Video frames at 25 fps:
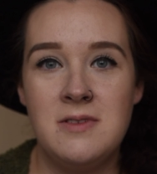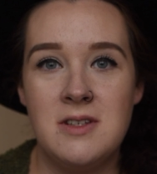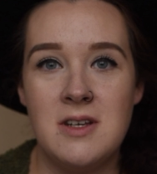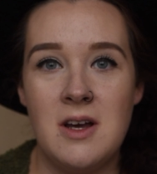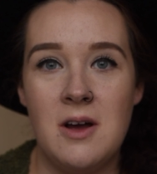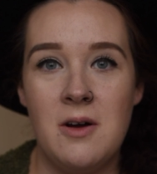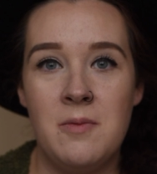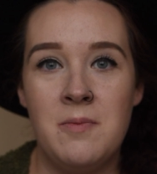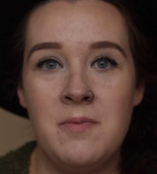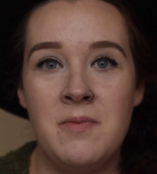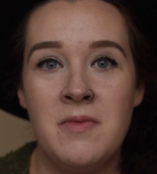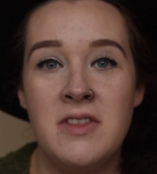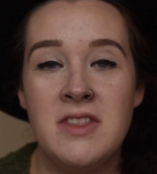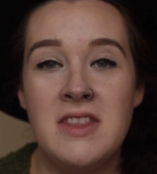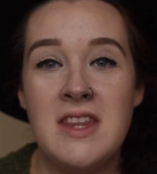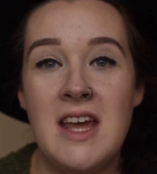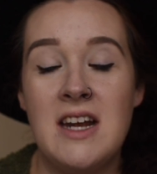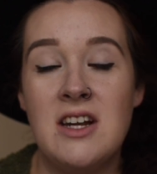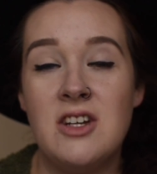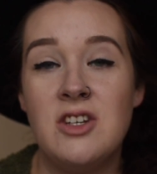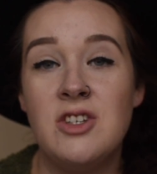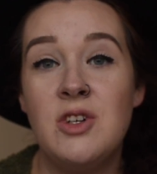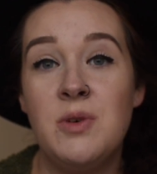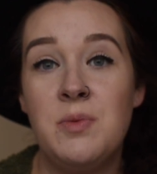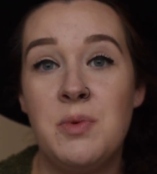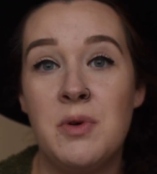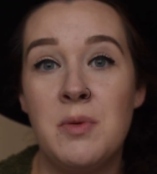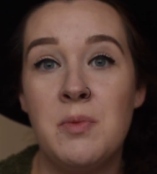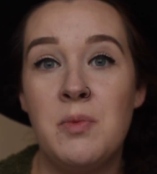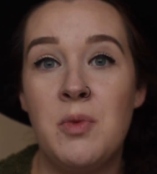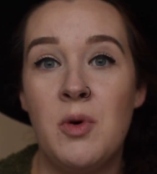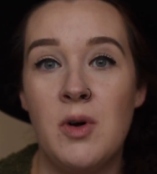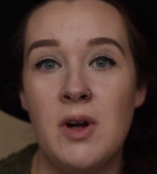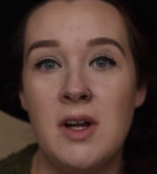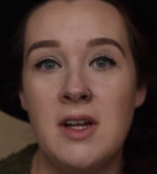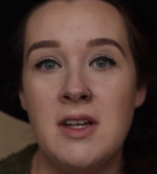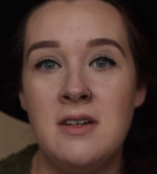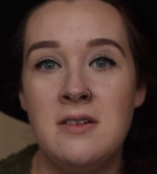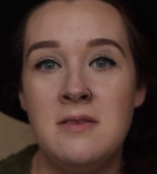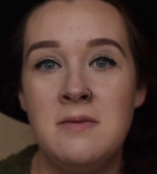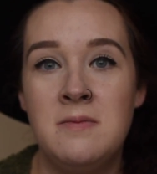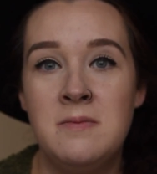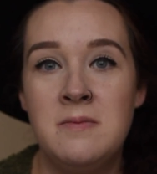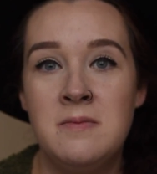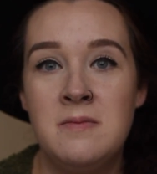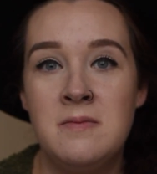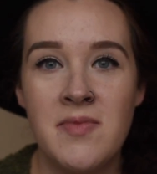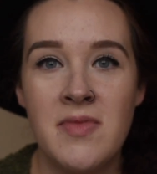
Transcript: So that is super important.